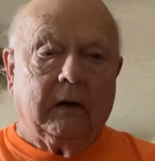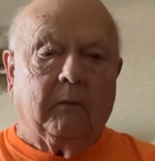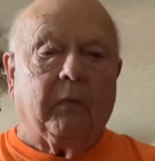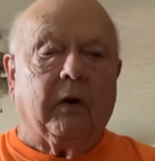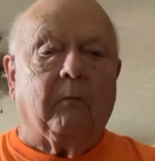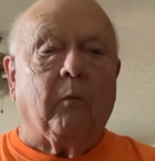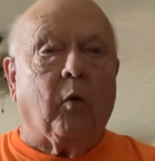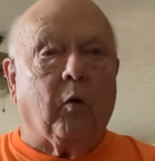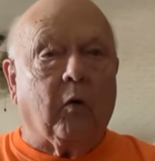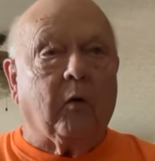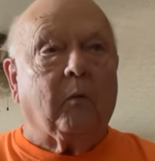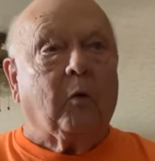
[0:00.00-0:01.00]
But
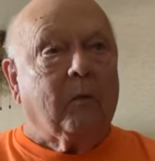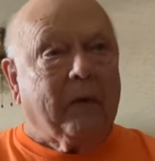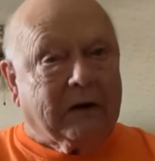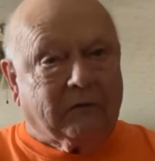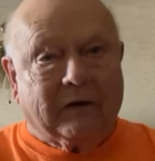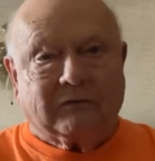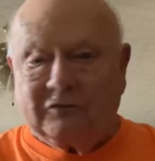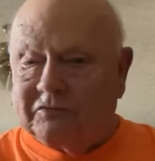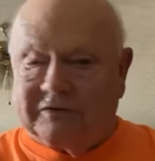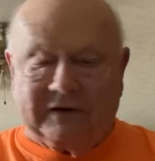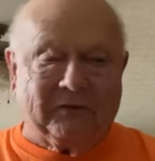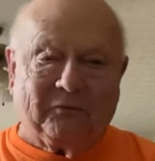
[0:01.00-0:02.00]
more and more band directors
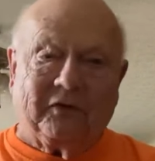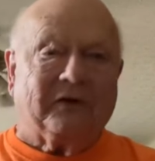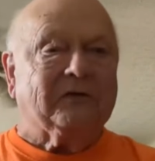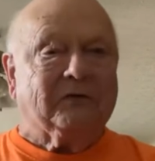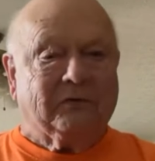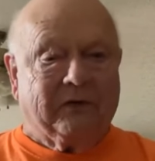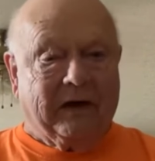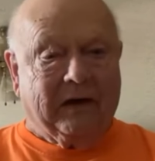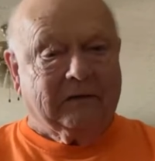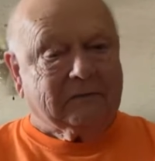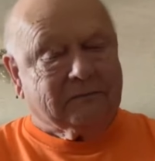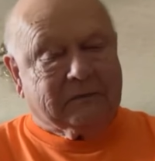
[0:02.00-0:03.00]
didn't want to do
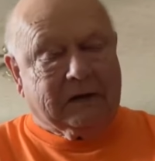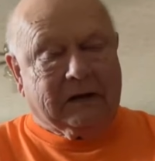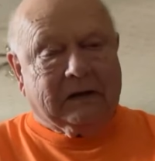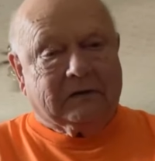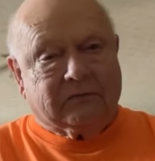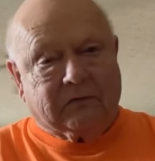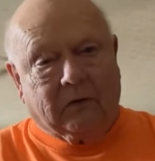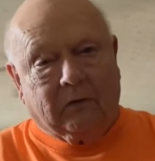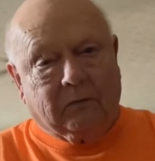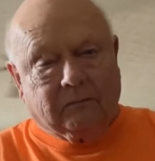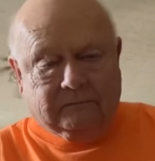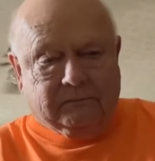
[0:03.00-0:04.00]
that,
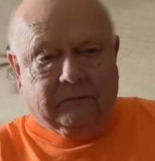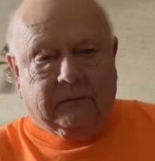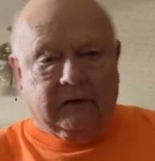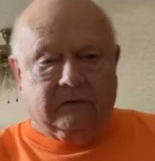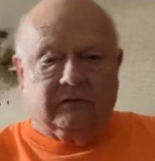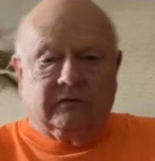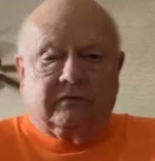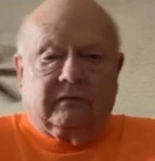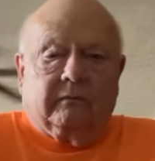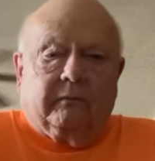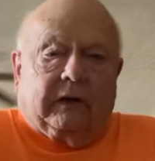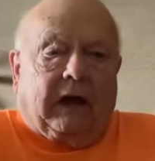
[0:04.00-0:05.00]
so it just
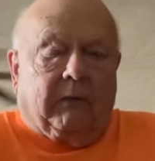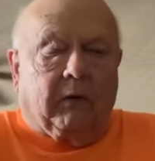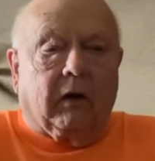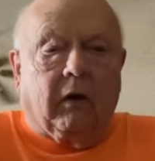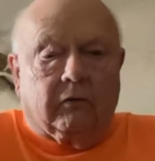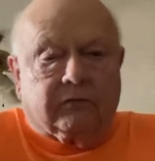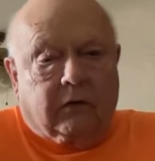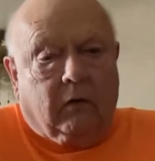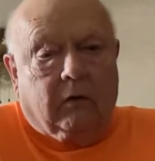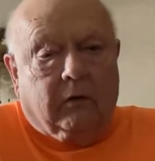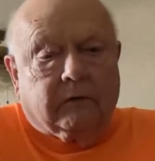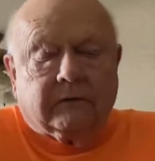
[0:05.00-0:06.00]
became a lost
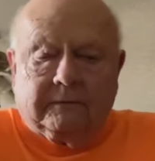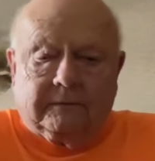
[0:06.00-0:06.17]
art.